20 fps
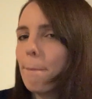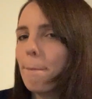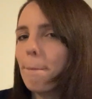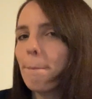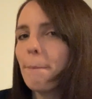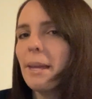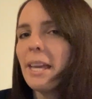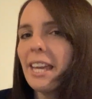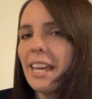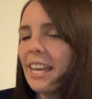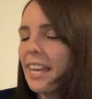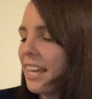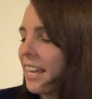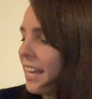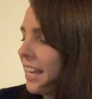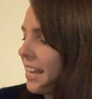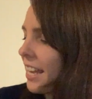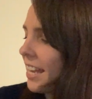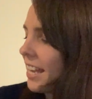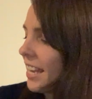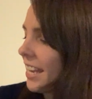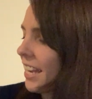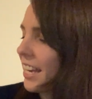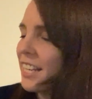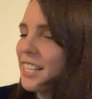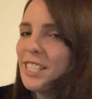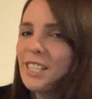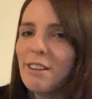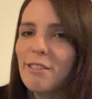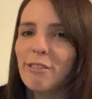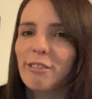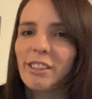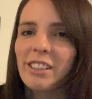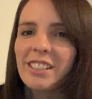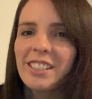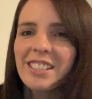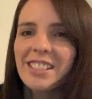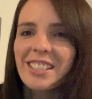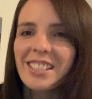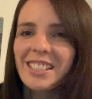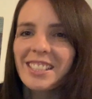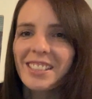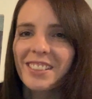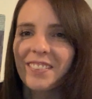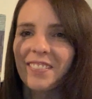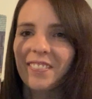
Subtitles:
big difference.